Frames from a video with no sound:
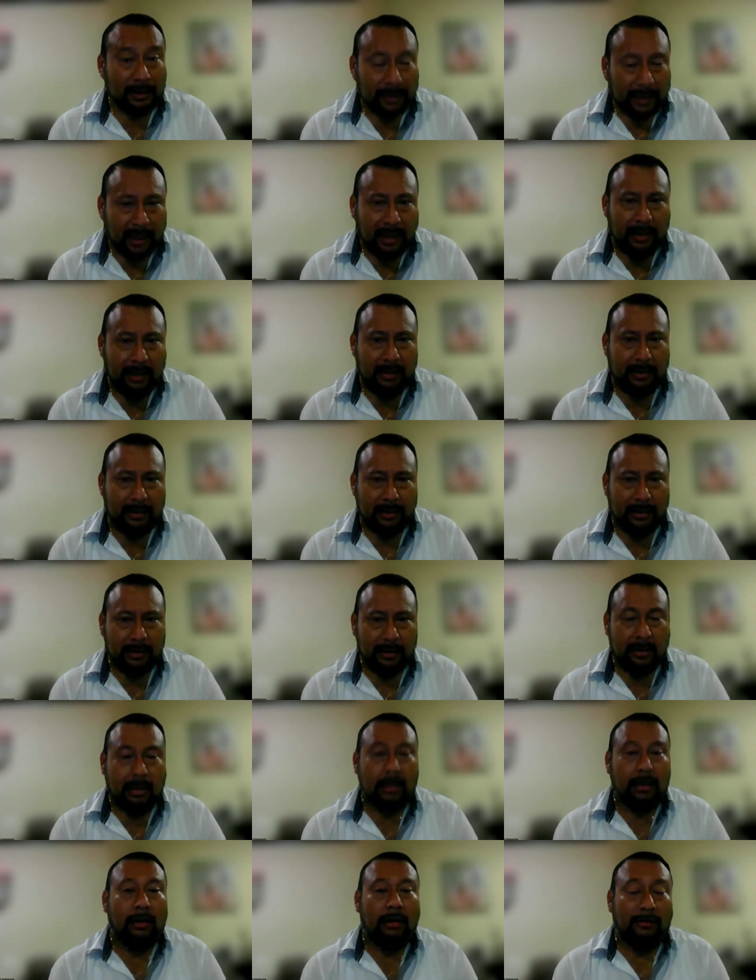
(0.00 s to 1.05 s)
entirely
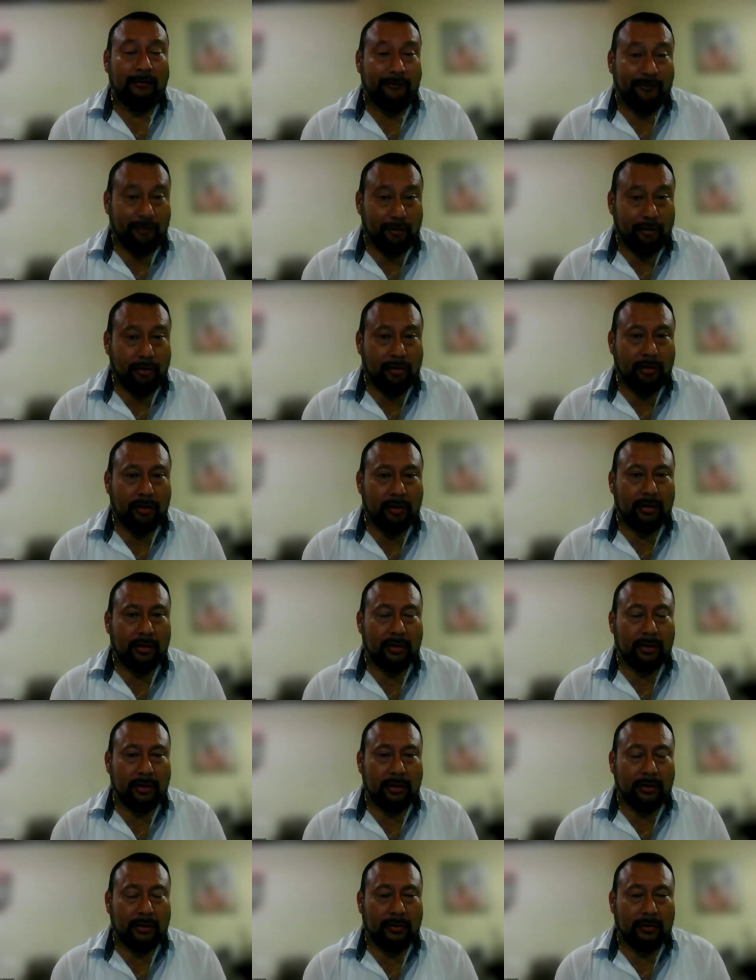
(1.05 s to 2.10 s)
yeah. for
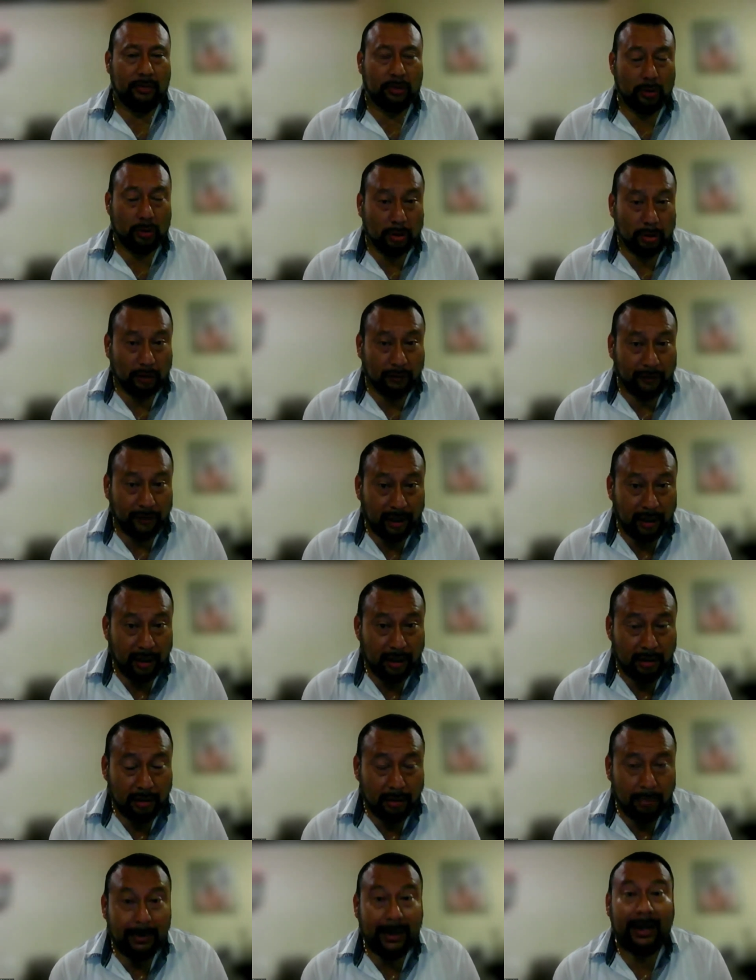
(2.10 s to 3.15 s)
source of
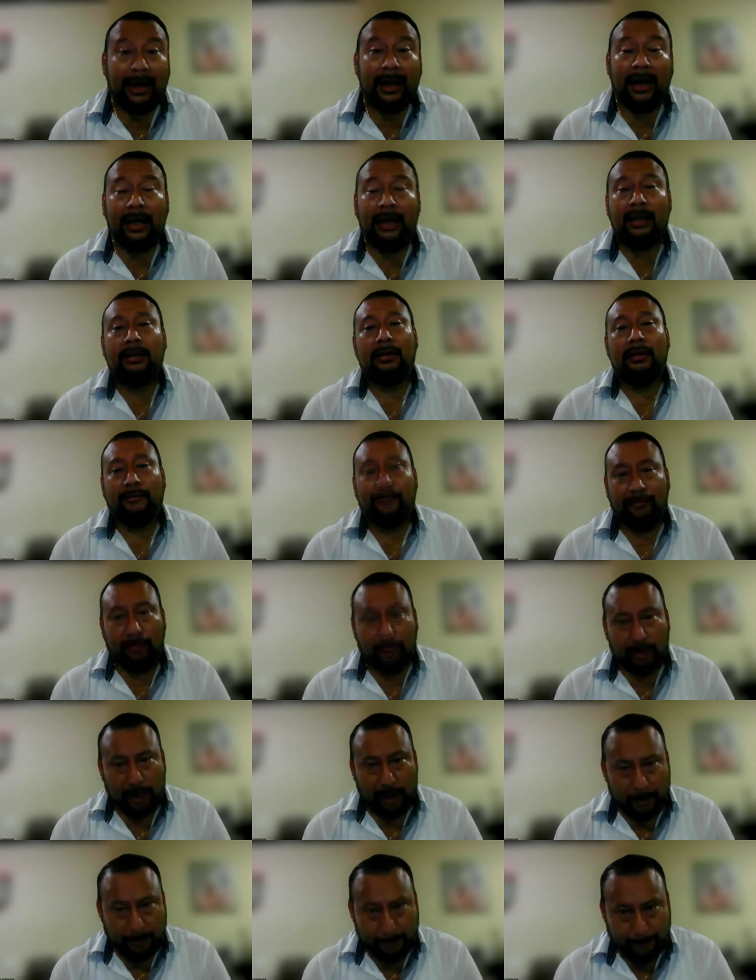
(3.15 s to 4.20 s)
income and
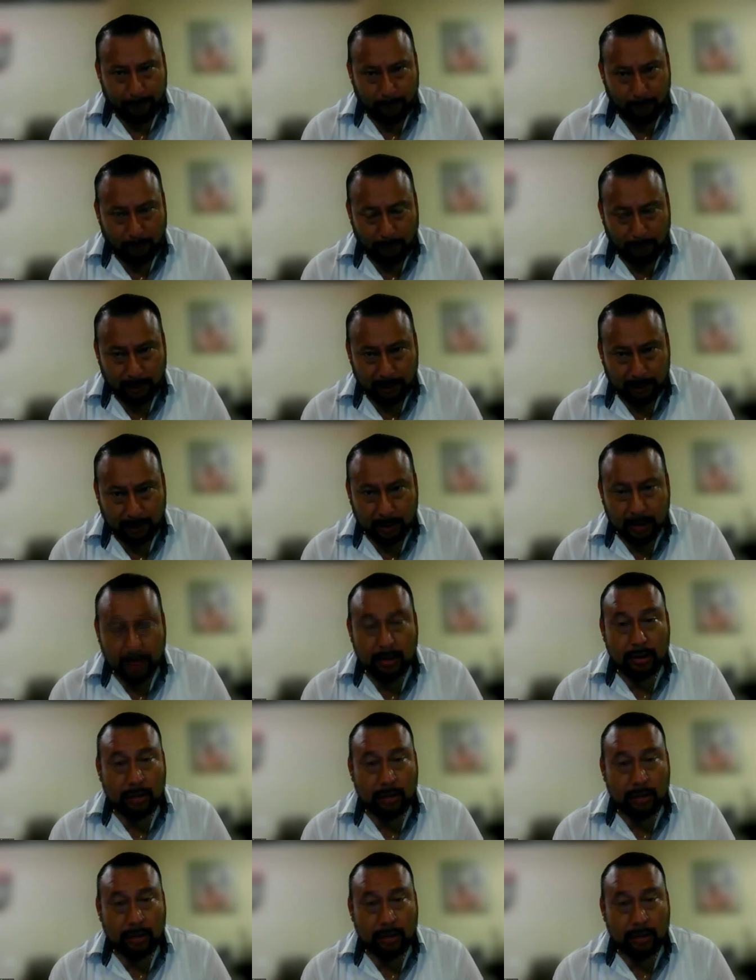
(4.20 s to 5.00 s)
for employment.